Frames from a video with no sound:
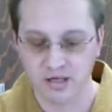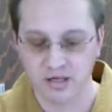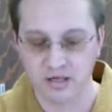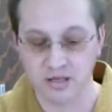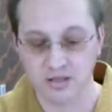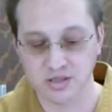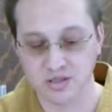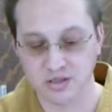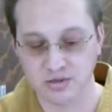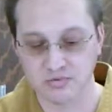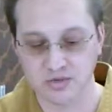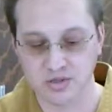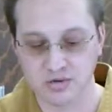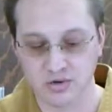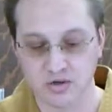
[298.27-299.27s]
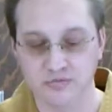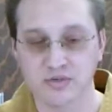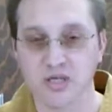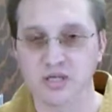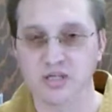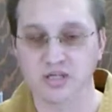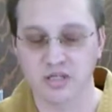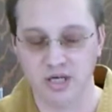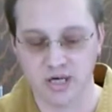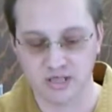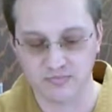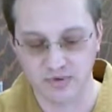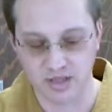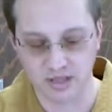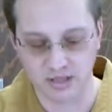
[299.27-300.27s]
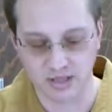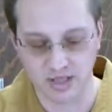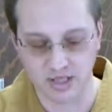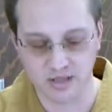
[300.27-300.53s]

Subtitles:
Now listen to the restorative justice aspect of that.